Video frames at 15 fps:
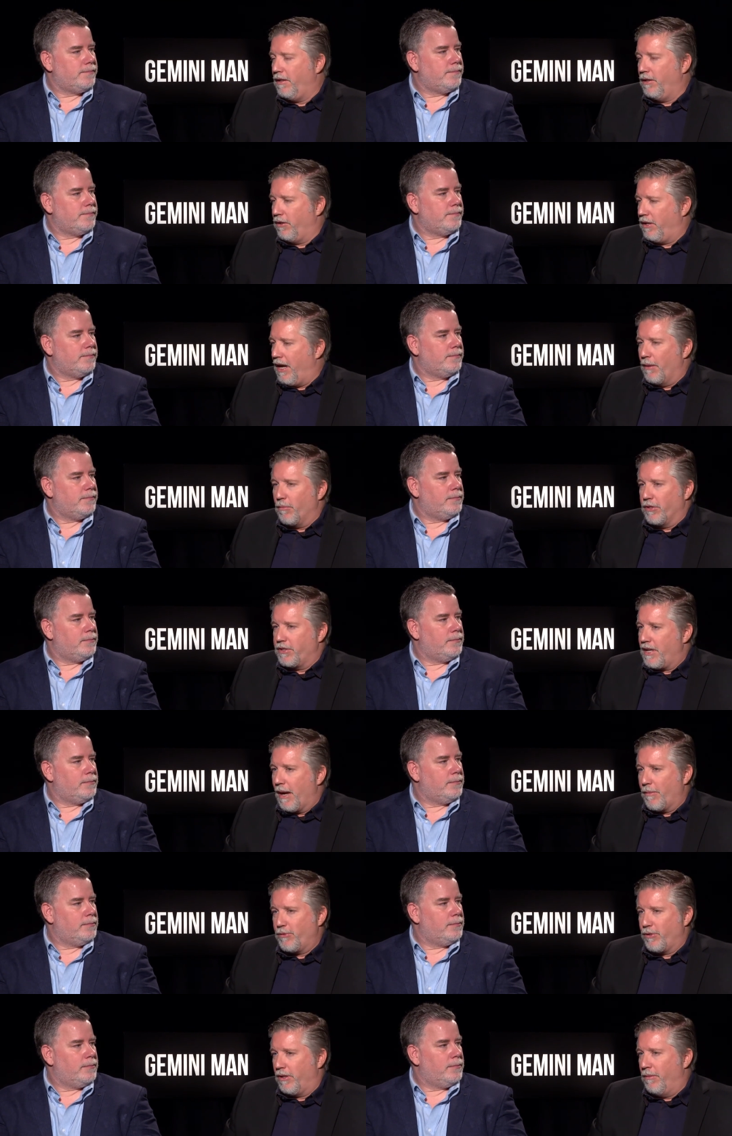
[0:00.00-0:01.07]
Speaker 1: you know, cameras
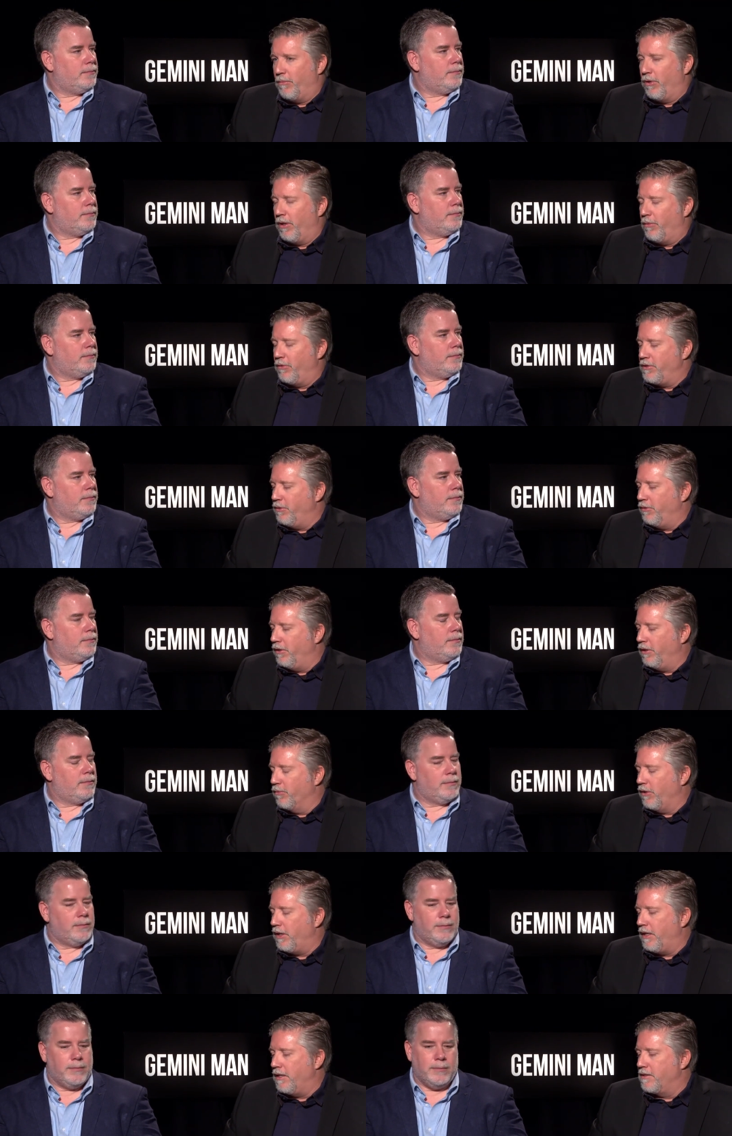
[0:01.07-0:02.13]
capturing him when he was doing the
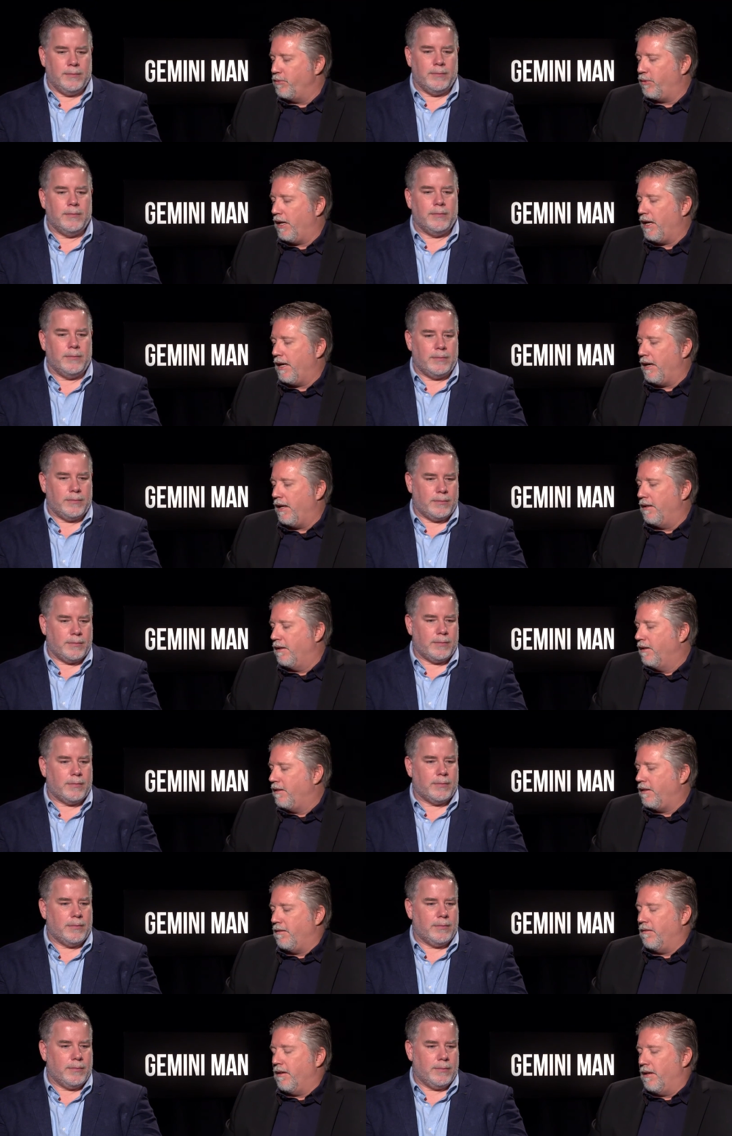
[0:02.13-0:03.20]
reads. We had
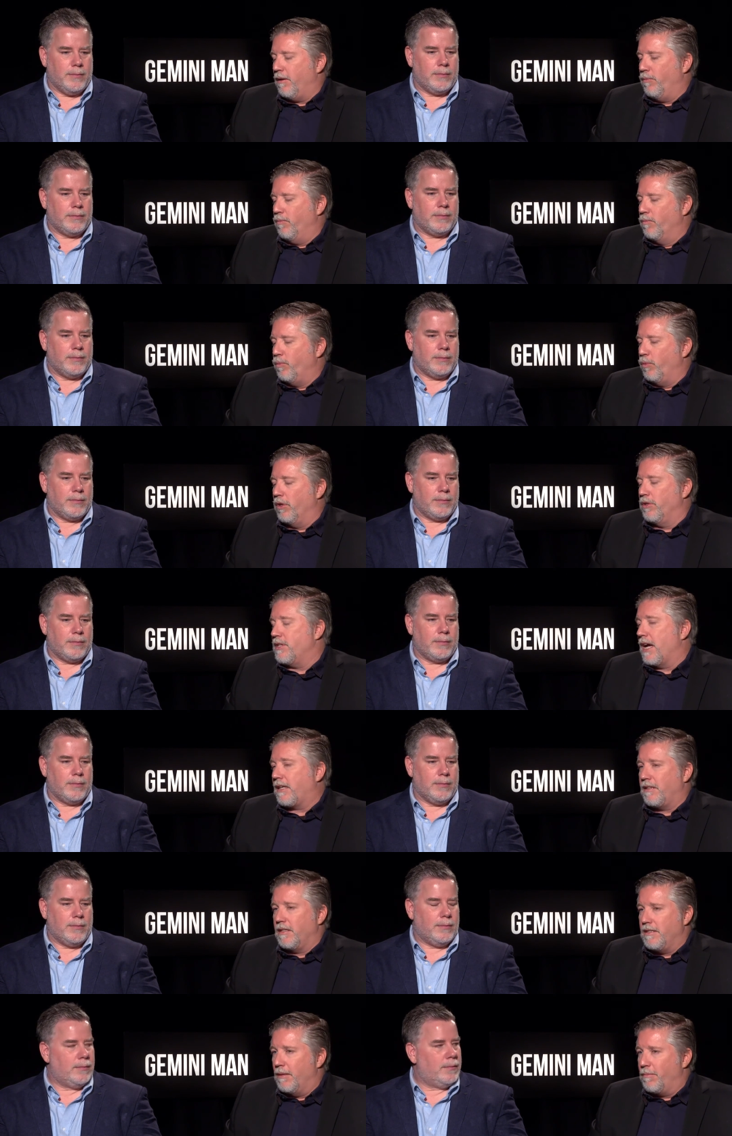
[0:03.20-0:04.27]
uh, Will's
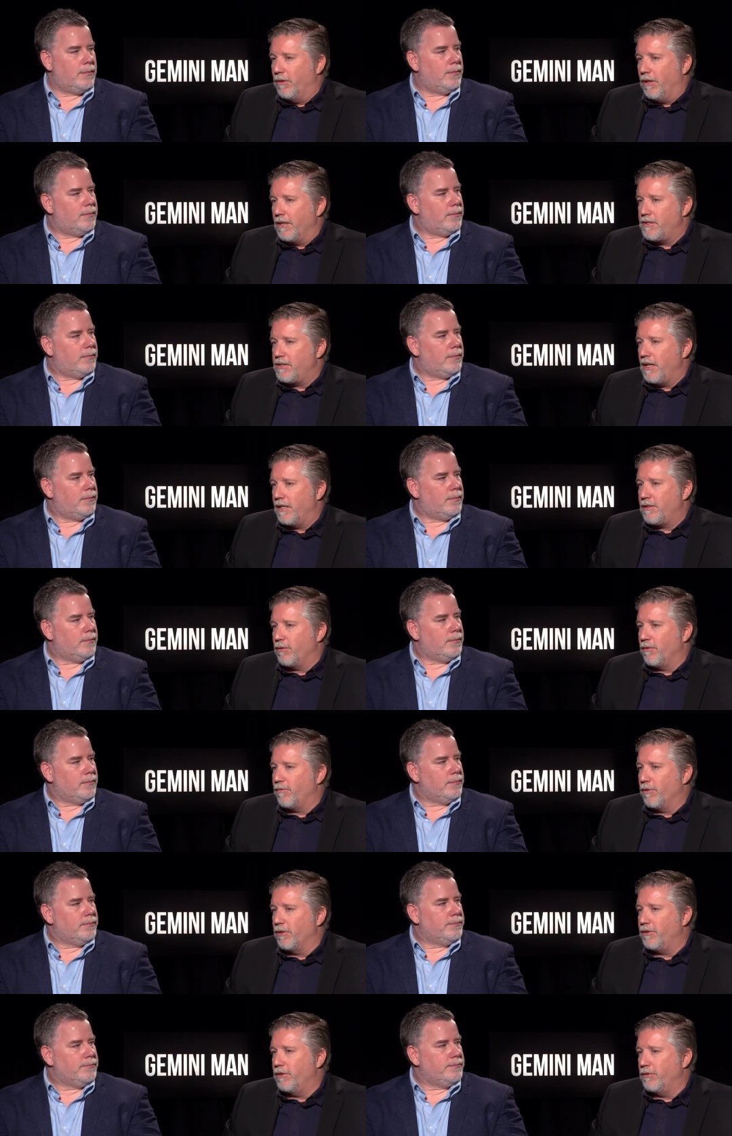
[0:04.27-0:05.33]
acting double on set to
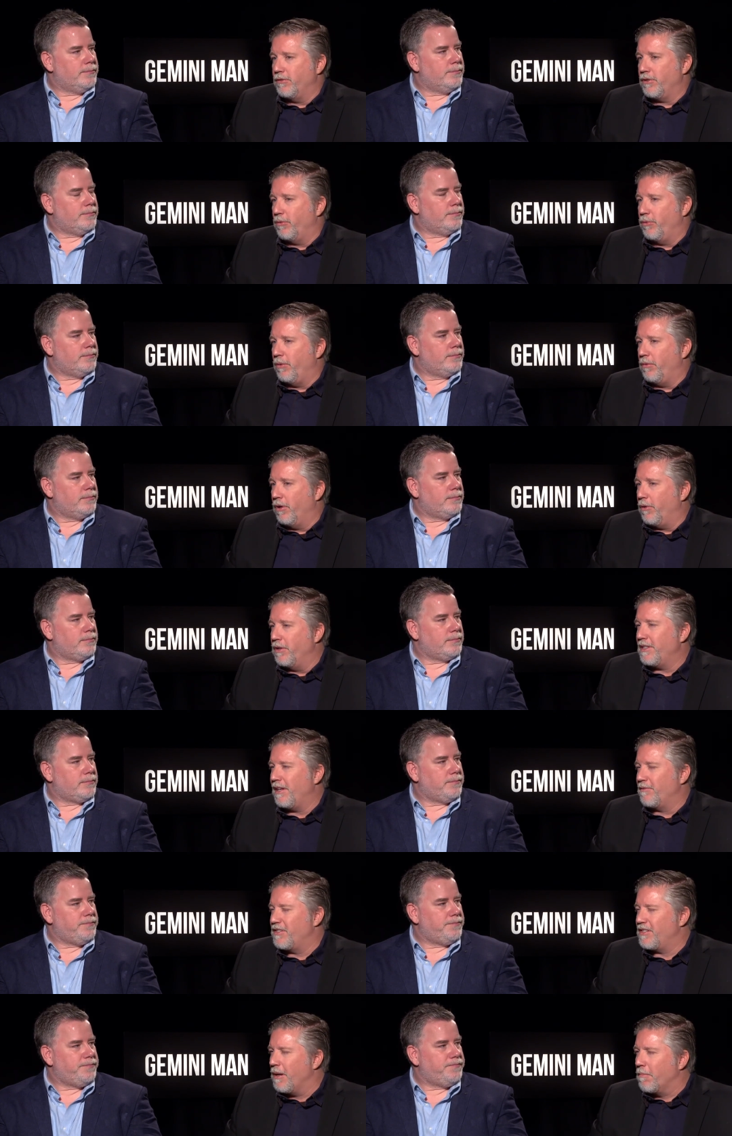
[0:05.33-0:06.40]
refer to, so we would always
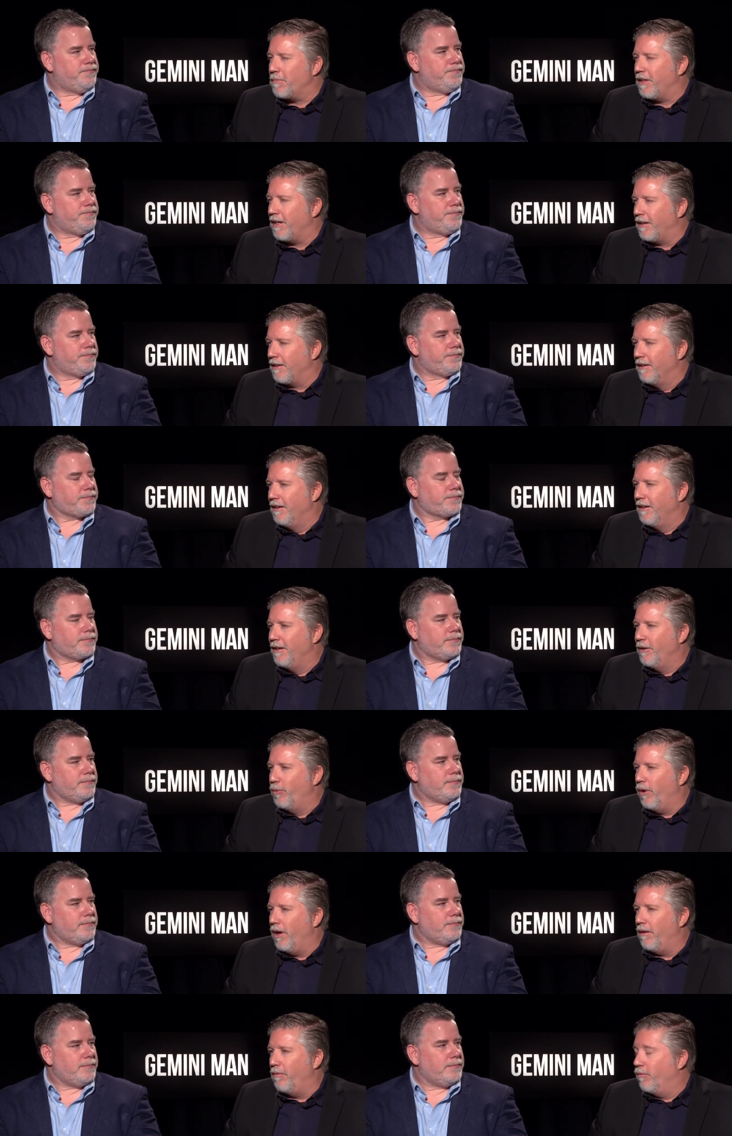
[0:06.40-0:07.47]
have something
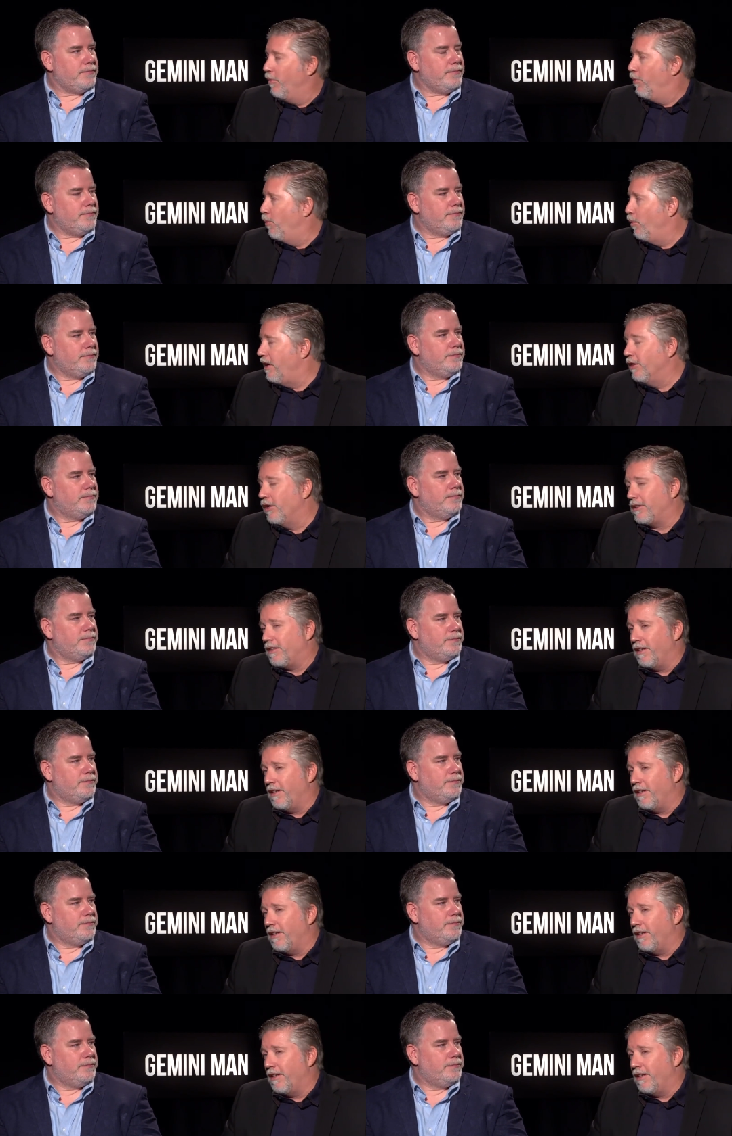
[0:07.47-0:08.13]
when we looked